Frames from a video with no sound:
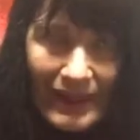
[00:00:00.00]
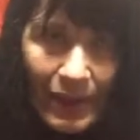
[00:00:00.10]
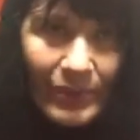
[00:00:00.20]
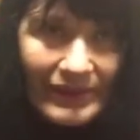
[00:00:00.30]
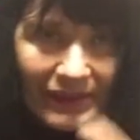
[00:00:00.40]

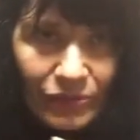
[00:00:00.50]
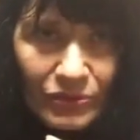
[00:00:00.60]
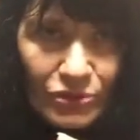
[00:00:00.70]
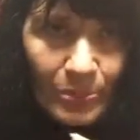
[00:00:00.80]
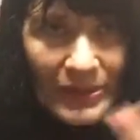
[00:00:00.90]
now and then
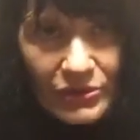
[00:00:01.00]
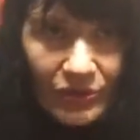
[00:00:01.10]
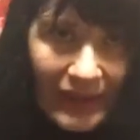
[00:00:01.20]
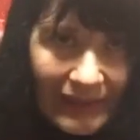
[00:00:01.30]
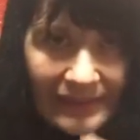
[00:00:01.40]
not so much
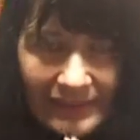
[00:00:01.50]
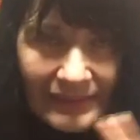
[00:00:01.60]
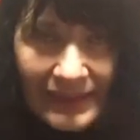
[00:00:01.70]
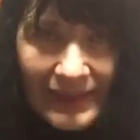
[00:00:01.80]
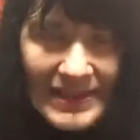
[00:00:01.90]

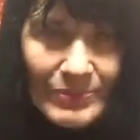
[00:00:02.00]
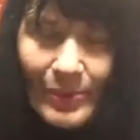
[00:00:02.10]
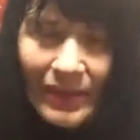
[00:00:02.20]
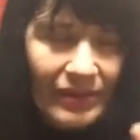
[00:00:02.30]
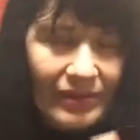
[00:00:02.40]
connected the next moment.